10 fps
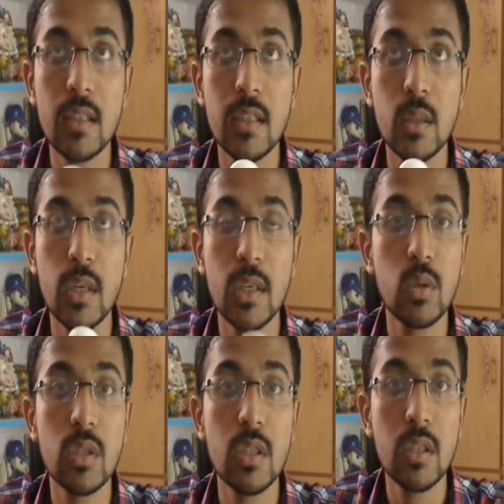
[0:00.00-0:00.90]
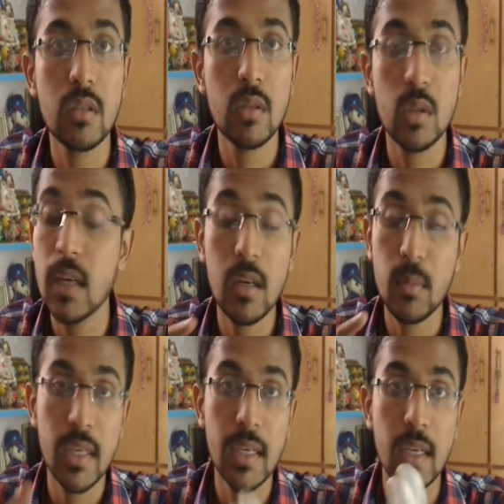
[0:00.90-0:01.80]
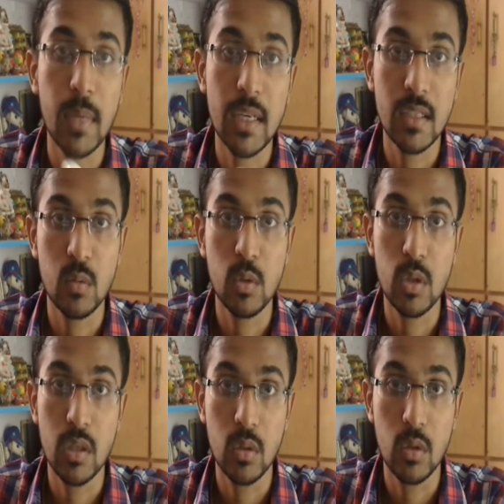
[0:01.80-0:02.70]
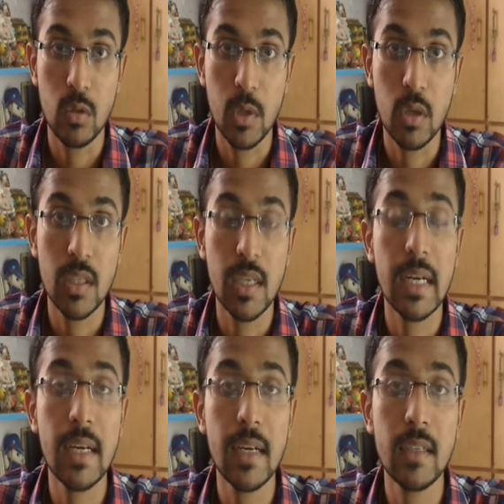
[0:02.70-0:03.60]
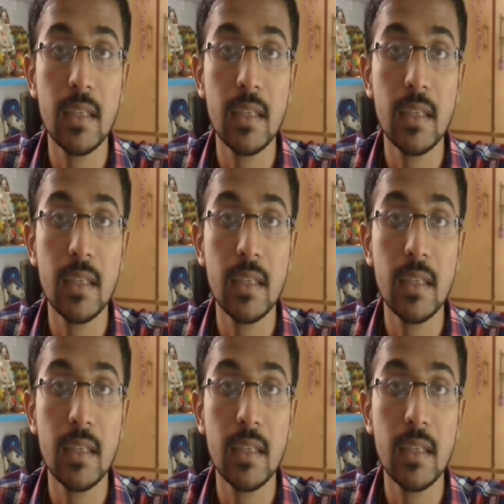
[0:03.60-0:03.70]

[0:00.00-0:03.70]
you can use there are many capacitors which you can use because they are rated at